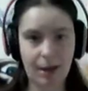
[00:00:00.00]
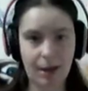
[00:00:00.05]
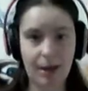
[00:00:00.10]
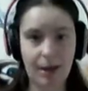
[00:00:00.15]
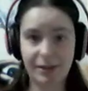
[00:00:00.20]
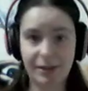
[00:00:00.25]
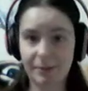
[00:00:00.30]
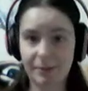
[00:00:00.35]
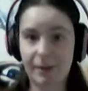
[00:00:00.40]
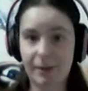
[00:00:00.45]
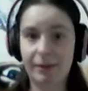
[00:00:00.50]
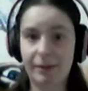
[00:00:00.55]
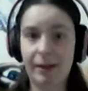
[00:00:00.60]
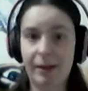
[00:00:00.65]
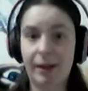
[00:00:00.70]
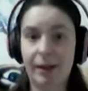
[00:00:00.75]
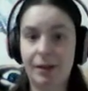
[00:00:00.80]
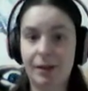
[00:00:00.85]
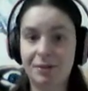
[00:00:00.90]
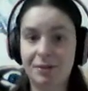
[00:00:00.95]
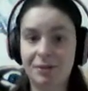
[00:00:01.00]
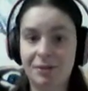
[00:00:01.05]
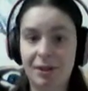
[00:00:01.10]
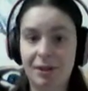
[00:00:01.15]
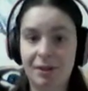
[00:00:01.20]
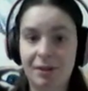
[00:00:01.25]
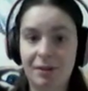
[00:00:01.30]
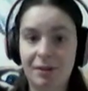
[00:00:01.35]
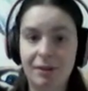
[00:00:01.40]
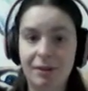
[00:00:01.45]
as well as
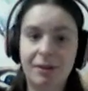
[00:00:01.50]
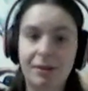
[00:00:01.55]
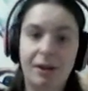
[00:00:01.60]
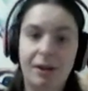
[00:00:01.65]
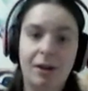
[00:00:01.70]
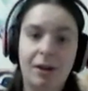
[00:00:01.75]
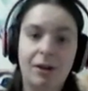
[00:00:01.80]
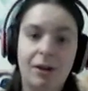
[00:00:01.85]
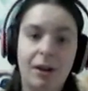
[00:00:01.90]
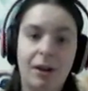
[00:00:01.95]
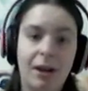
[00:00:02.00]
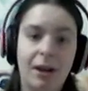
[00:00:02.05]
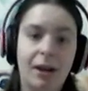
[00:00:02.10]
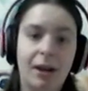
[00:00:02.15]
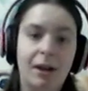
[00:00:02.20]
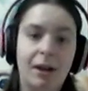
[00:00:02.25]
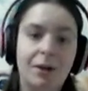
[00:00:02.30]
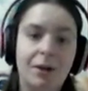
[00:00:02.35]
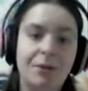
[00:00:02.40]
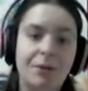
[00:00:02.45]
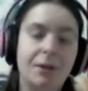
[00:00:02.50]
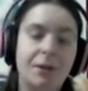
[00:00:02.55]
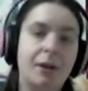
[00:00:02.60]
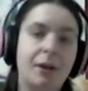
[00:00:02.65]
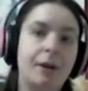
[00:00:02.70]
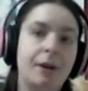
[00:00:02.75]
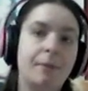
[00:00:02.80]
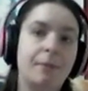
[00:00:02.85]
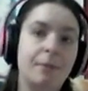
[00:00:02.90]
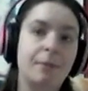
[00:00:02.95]
Jonathan Young
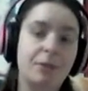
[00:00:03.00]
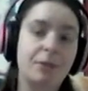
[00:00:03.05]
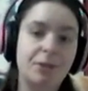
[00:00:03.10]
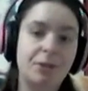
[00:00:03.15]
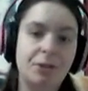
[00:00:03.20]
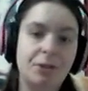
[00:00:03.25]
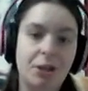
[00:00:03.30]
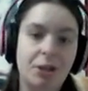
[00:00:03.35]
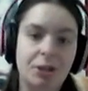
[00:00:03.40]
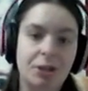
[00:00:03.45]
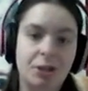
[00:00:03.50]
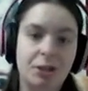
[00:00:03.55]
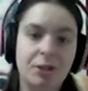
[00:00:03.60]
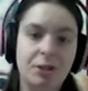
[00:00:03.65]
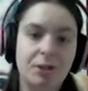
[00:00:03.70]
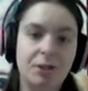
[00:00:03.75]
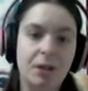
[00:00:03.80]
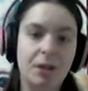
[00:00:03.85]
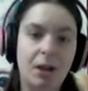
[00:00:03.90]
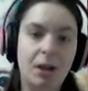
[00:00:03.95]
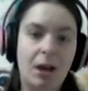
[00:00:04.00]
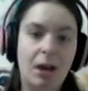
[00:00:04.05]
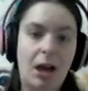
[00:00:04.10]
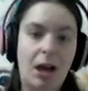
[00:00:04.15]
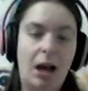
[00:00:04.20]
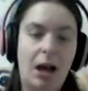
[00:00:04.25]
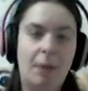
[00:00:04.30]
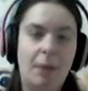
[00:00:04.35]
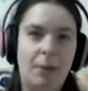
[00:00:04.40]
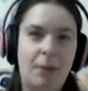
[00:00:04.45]
and your suggestions.
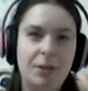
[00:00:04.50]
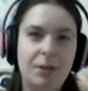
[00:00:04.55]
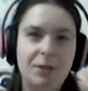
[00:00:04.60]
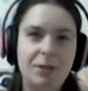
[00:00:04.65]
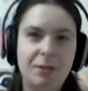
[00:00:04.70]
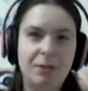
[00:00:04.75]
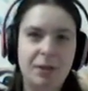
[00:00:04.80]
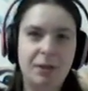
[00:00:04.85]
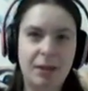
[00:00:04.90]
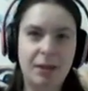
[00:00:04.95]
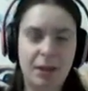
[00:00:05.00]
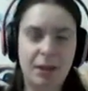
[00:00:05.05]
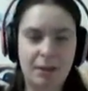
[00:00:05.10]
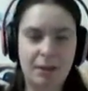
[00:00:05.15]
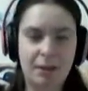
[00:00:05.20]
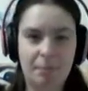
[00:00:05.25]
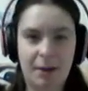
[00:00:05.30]
I'm also thinking of